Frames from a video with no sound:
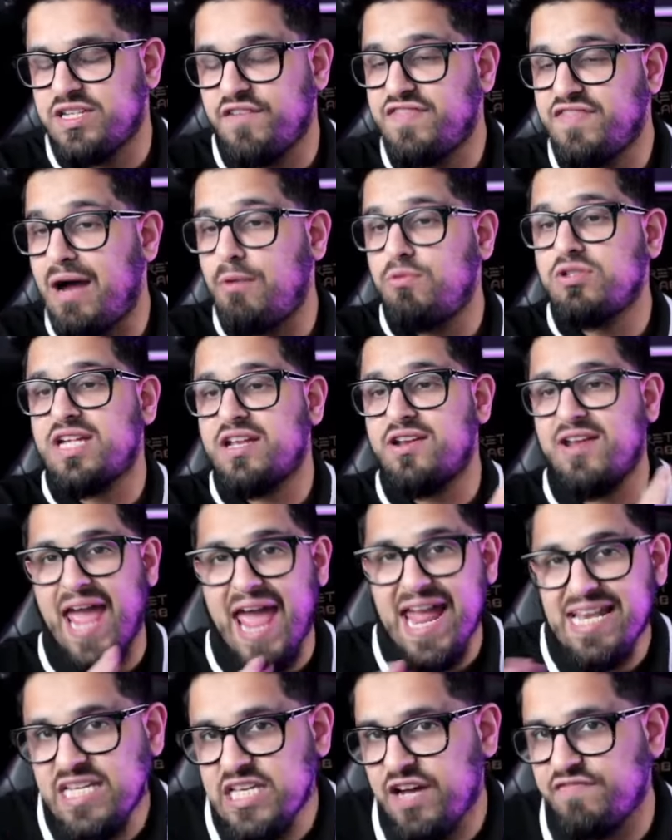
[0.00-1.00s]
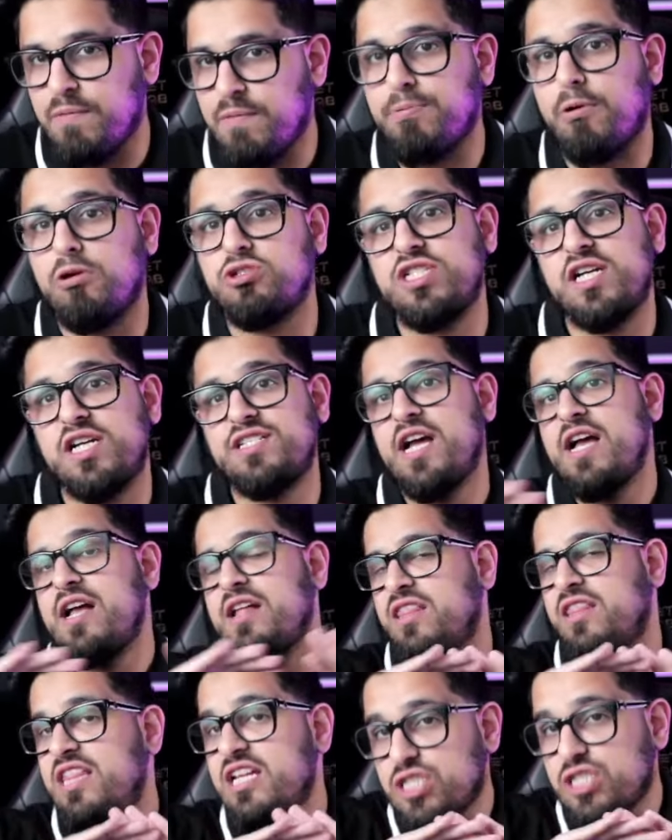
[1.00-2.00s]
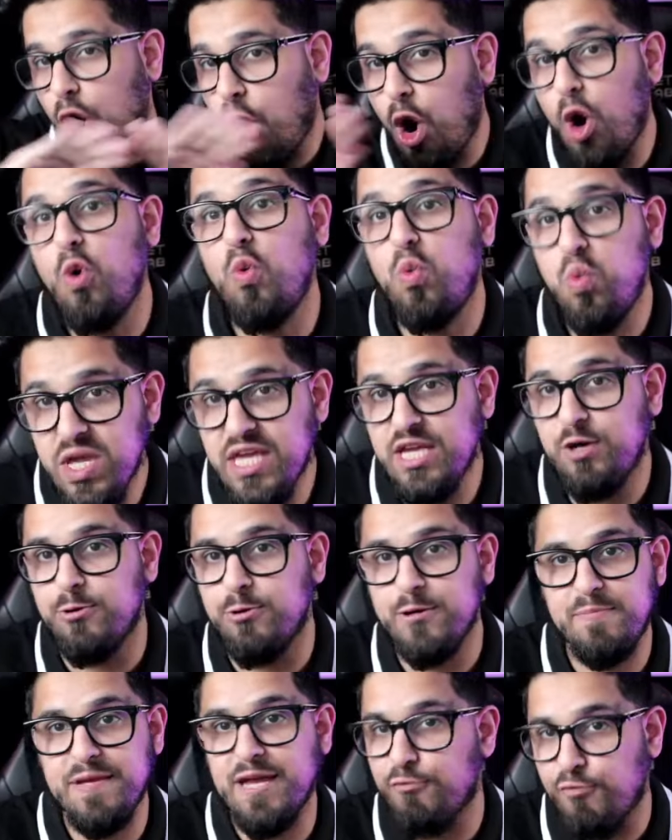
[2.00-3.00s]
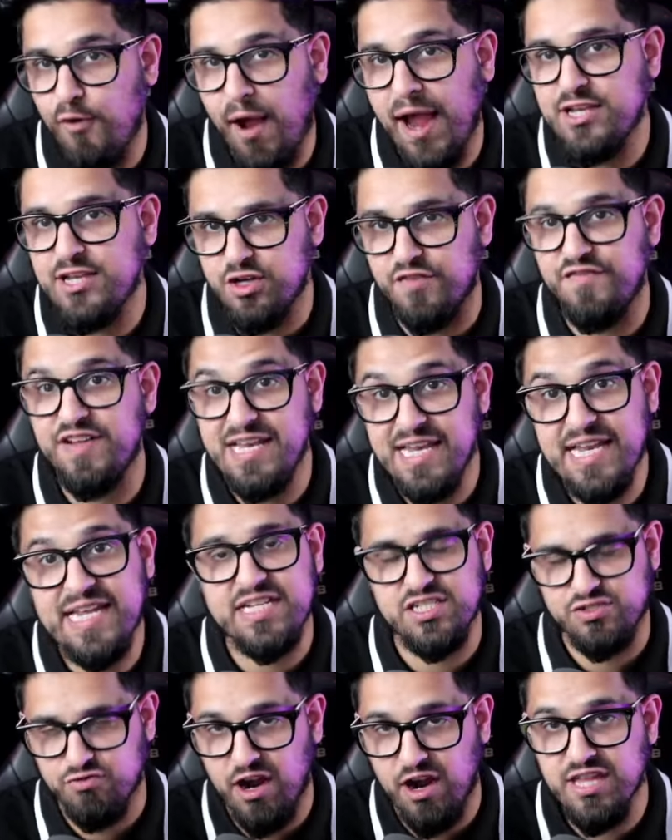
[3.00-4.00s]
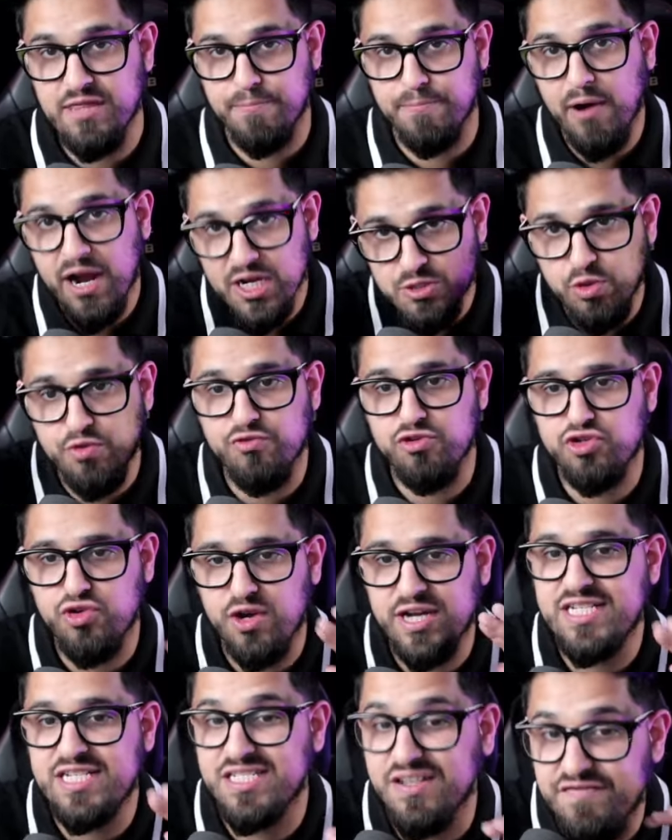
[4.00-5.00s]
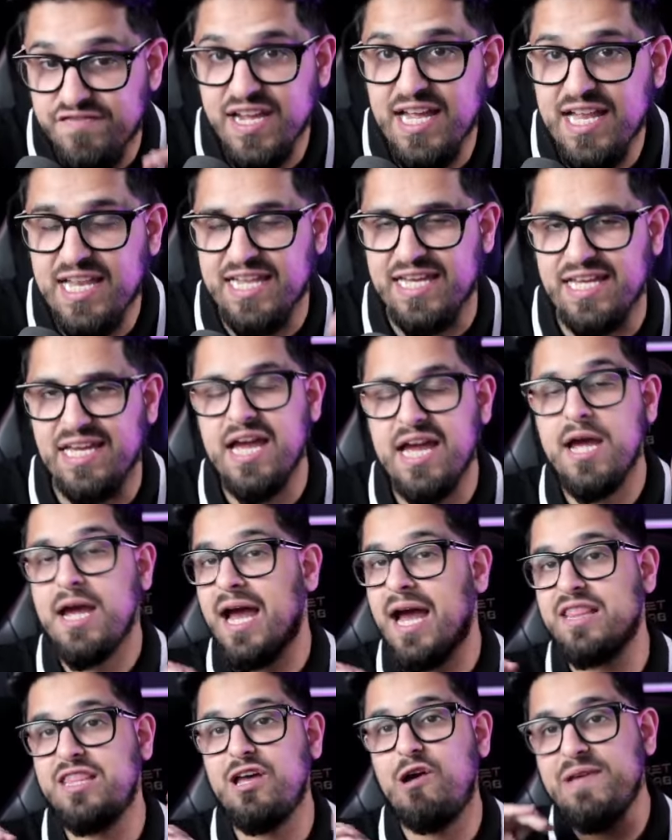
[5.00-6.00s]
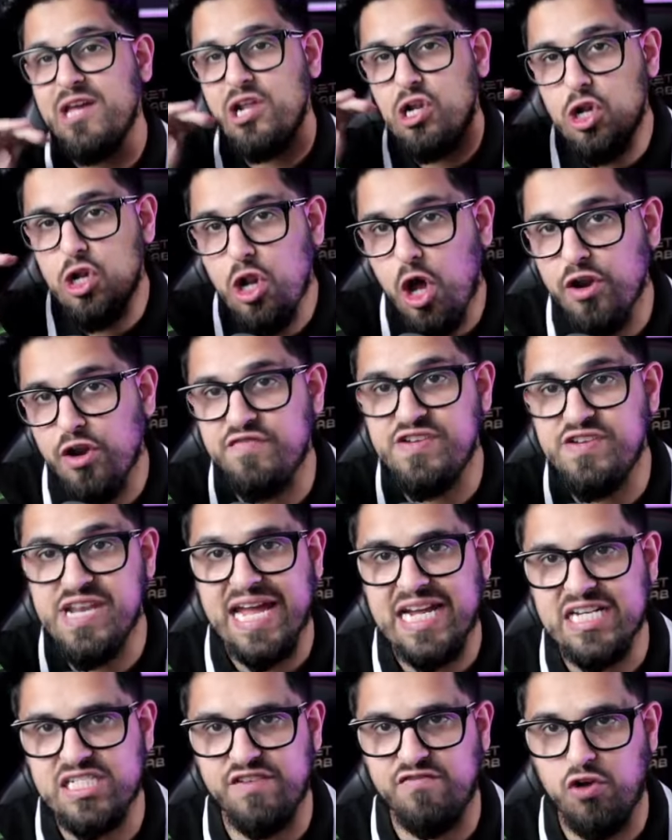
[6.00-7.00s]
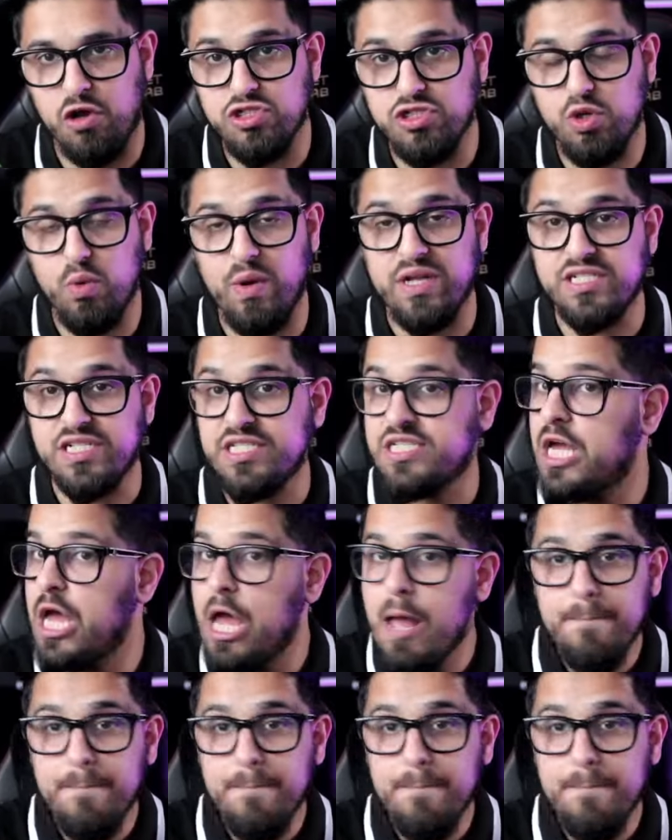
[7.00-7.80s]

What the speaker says: If that was in any other project, this whole week would be a write-off at least, right? The price would retrace severely and there'll be a lot of negative consequences.